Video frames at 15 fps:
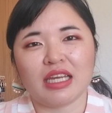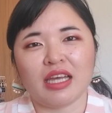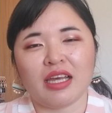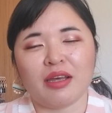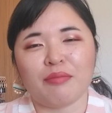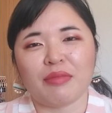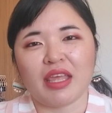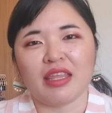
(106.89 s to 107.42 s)

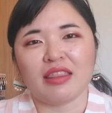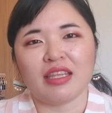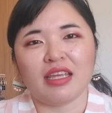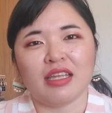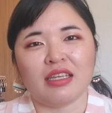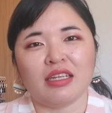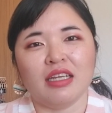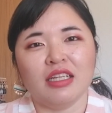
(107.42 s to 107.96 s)
and
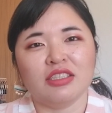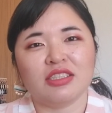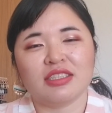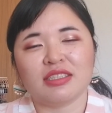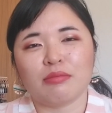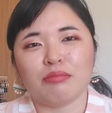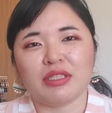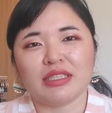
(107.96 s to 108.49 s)
then just
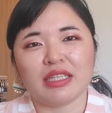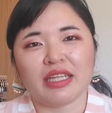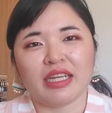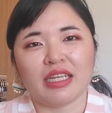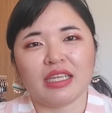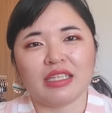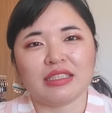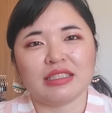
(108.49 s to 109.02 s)
some
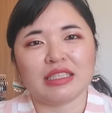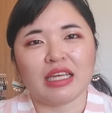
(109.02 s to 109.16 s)
miscellaneous